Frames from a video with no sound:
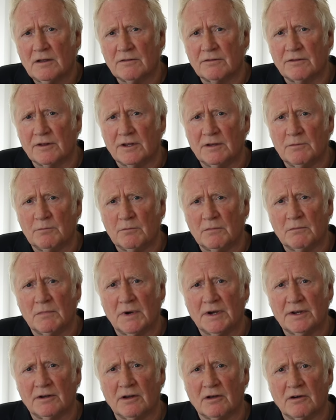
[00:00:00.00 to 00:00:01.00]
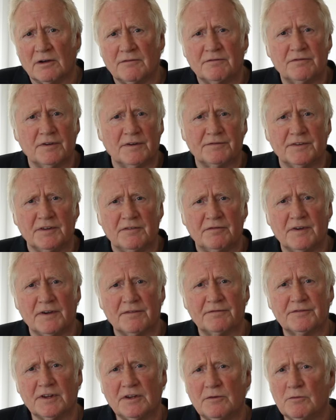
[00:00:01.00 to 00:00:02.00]
the mainline
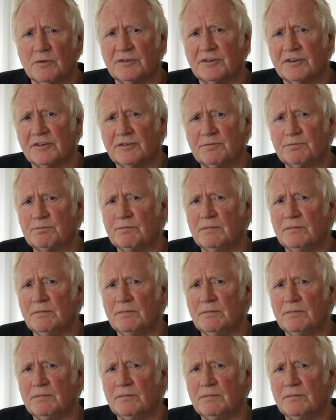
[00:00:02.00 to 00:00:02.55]
50/50, which is,